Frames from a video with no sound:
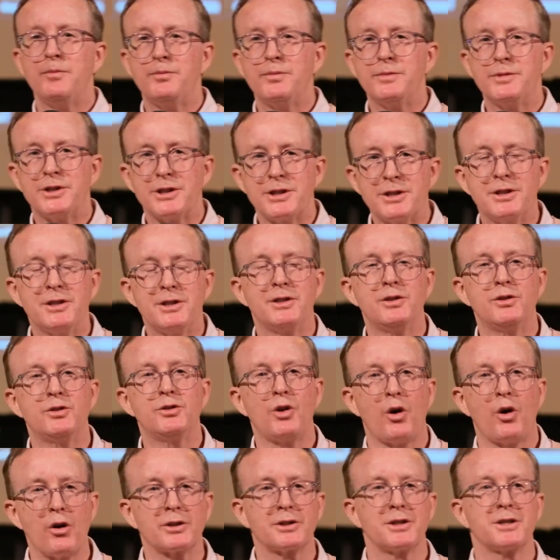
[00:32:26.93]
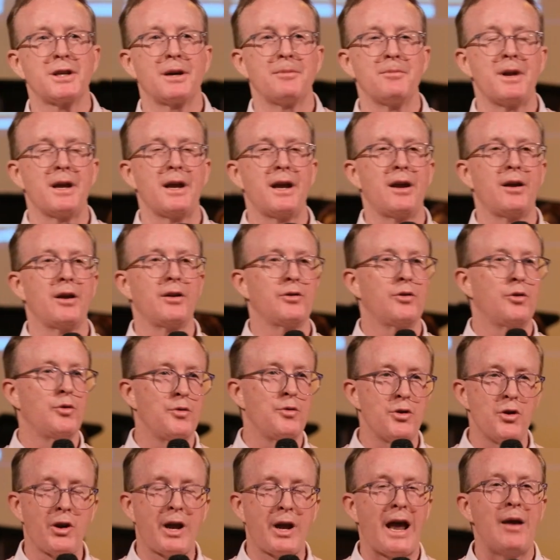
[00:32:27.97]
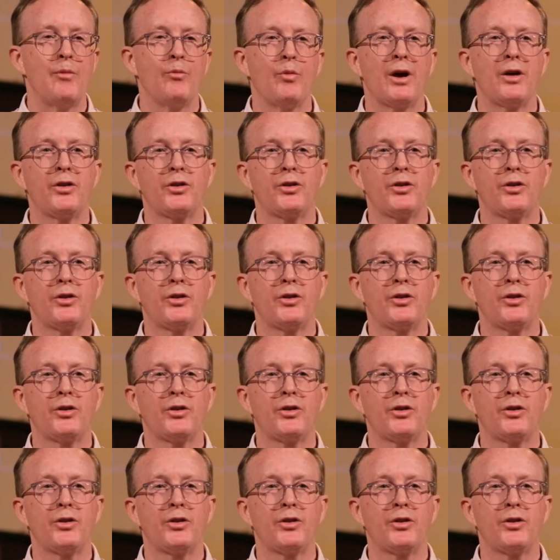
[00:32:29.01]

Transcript: Just talk to somebody who you came with,